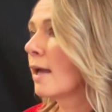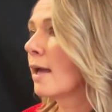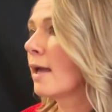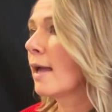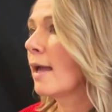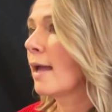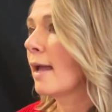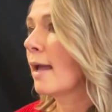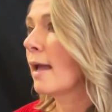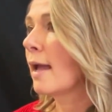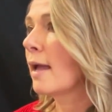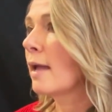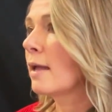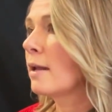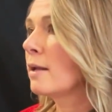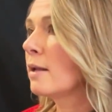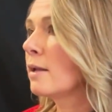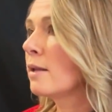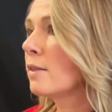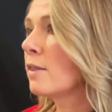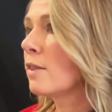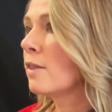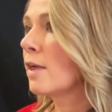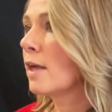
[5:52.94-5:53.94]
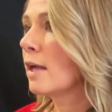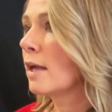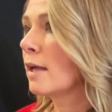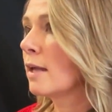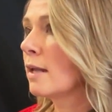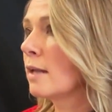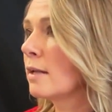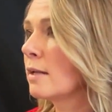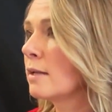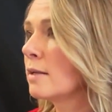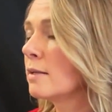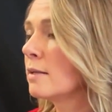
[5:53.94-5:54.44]
and
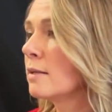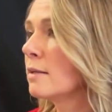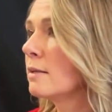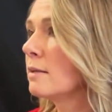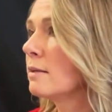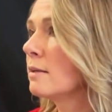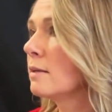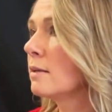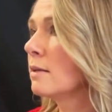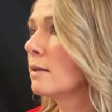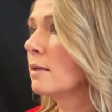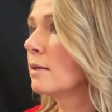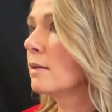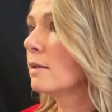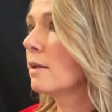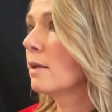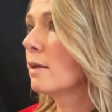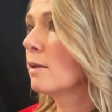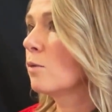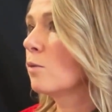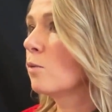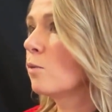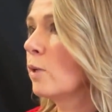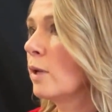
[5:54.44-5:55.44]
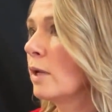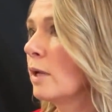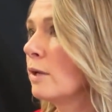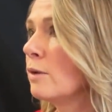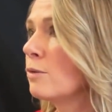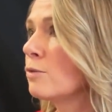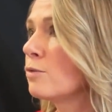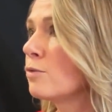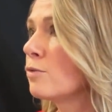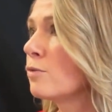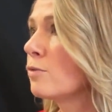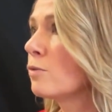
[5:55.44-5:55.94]
then
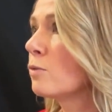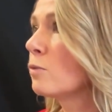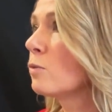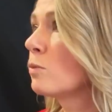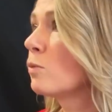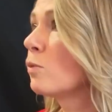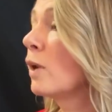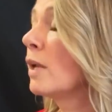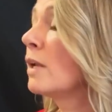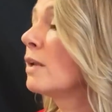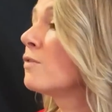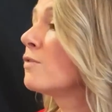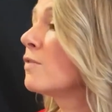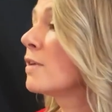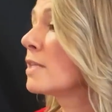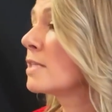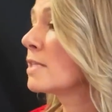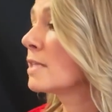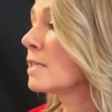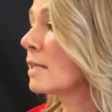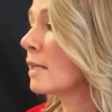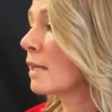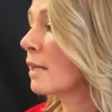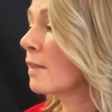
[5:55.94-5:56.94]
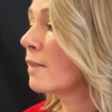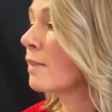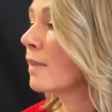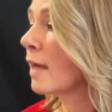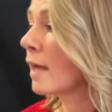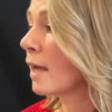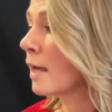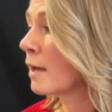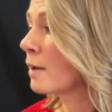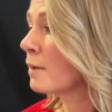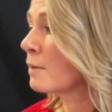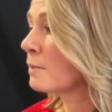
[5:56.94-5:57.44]
we've went and visited
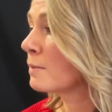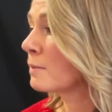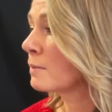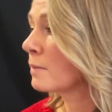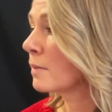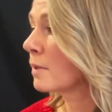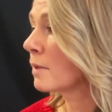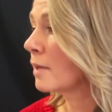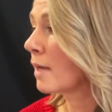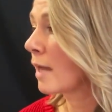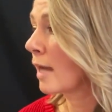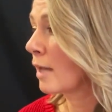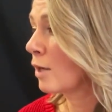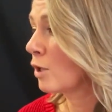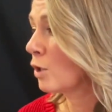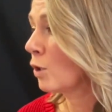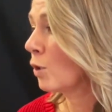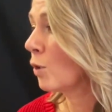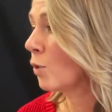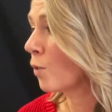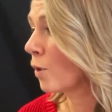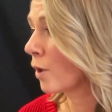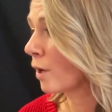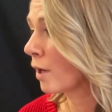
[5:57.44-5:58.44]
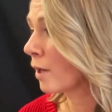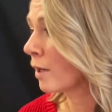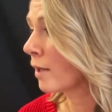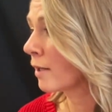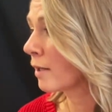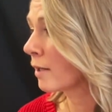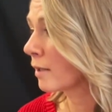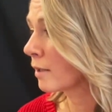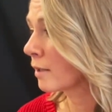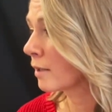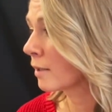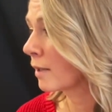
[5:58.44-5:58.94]
them at New York
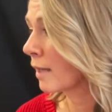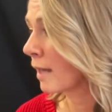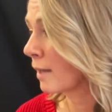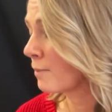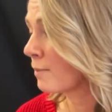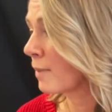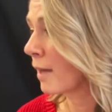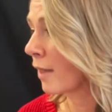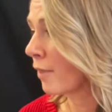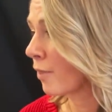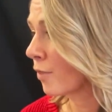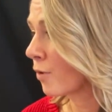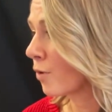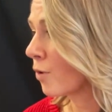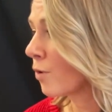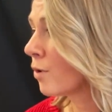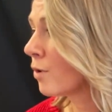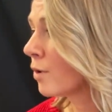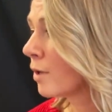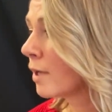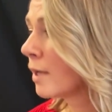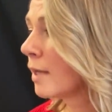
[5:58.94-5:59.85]
at Bethel